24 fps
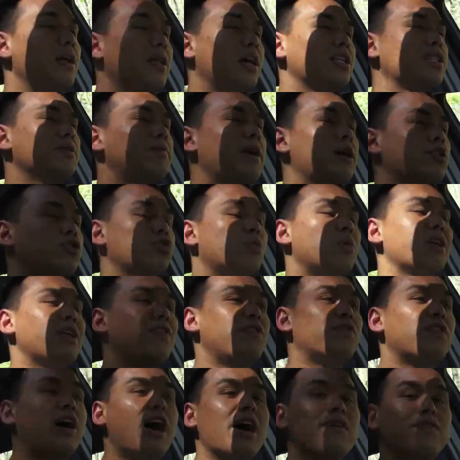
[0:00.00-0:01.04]
That's about
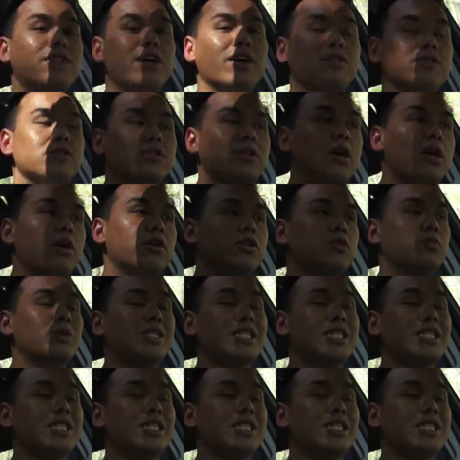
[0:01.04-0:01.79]
twenty-five thousand dollars,